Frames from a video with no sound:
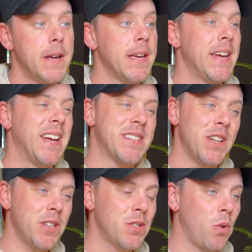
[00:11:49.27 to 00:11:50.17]
it's
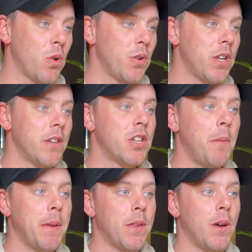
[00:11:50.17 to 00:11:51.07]
not so good on
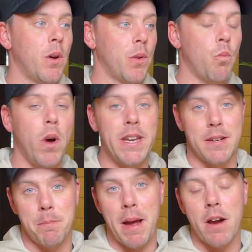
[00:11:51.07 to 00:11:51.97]
top of the, the
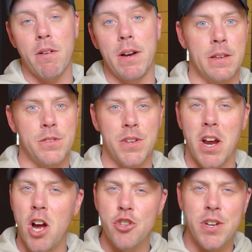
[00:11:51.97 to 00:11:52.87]
white background. So the
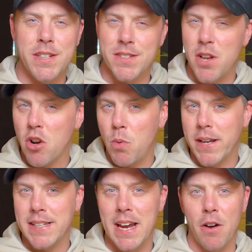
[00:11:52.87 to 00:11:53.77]
contrast is not
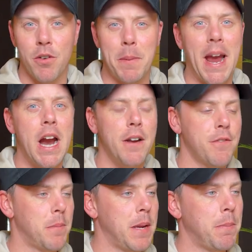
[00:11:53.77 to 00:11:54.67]
quite there. It would be hard
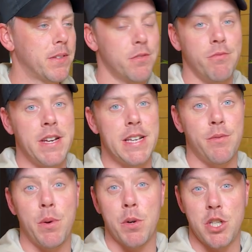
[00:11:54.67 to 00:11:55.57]
for people to read
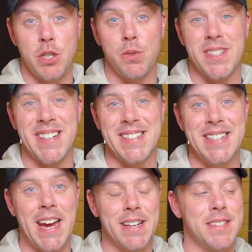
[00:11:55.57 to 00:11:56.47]
if we were to use it in
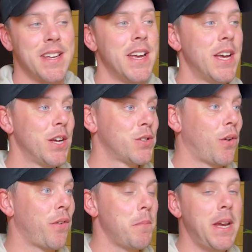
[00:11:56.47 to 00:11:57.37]
text. So
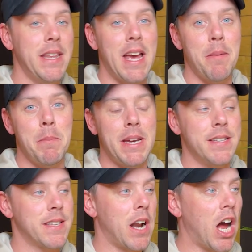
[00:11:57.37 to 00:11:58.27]
for me, that
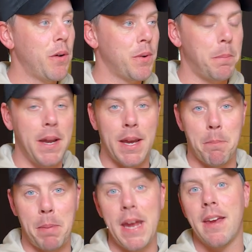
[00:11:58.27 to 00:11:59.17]
means that I would
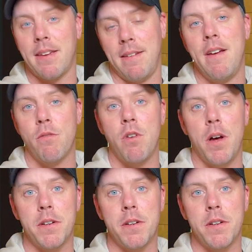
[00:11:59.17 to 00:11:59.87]
pick pink rather